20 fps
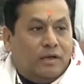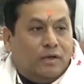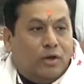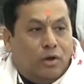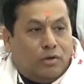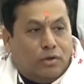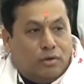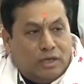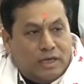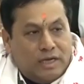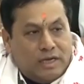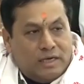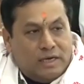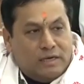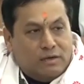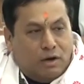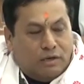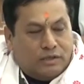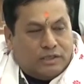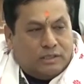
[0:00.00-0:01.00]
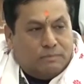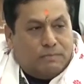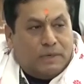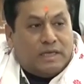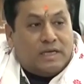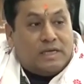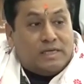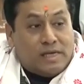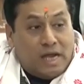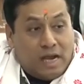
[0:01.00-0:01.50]
not only in the Northeast
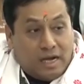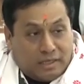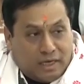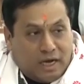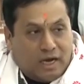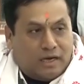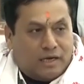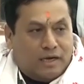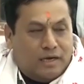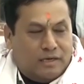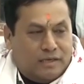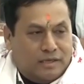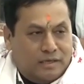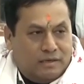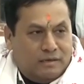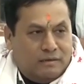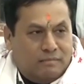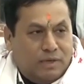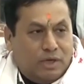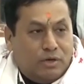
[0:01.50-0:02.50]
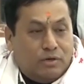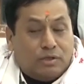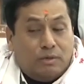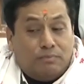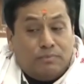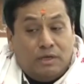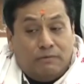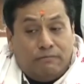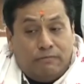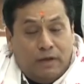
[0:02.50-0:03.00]
but in the entire country, because
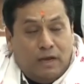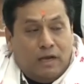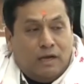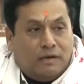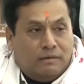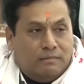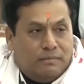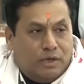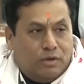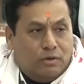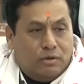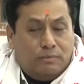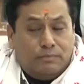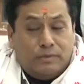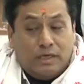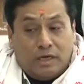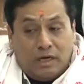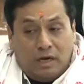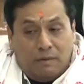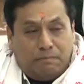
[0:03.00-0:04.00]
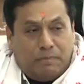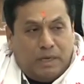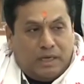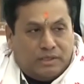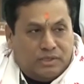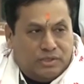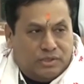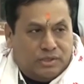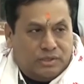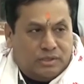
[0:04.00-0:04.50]
of their failure, because of their corrupt
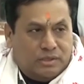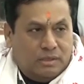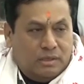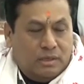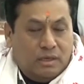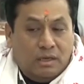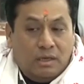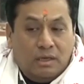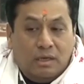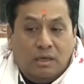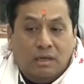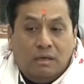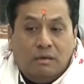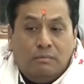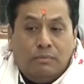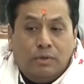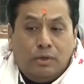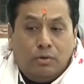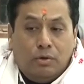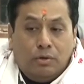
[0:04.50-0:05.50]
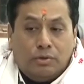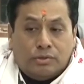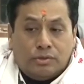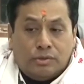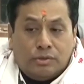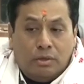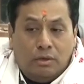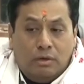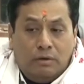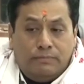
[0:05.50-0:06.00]
practices,
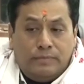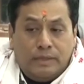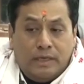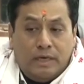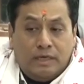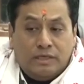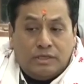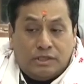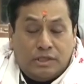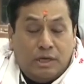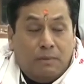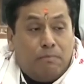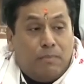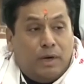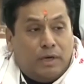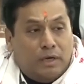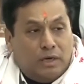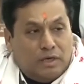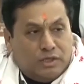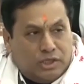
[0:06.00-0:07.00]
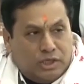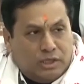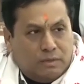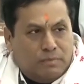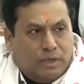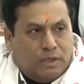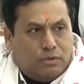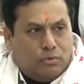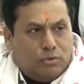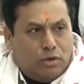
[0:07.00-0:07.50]
because of their stepmotherly
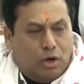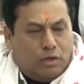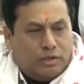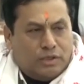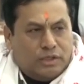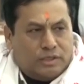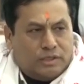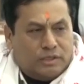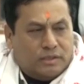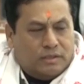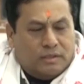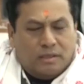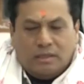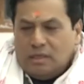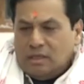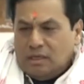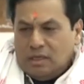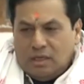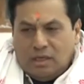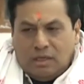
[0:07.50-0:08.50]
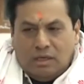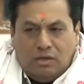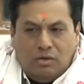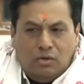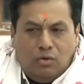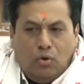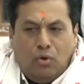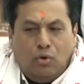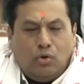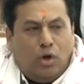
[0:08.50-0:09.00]
treatment to Northeast.
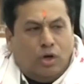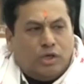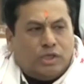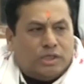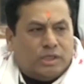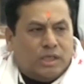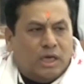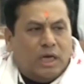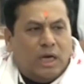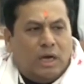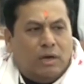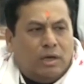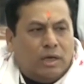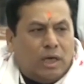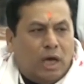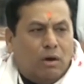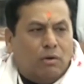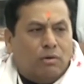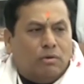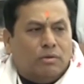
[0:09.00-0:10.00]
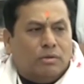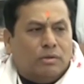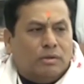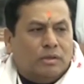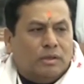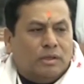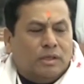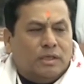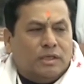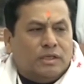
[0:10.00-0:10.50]
No Northeasterner now
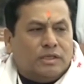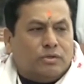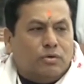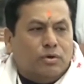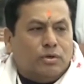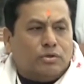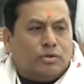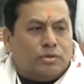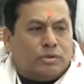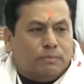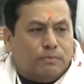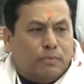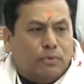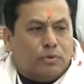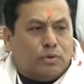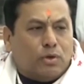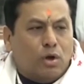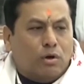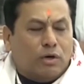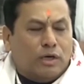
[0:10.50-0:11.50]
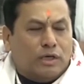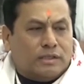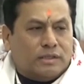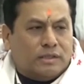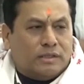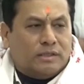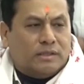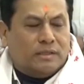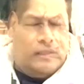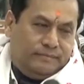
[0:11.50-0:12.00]
is going to support
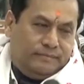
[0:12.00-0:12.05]
Congress.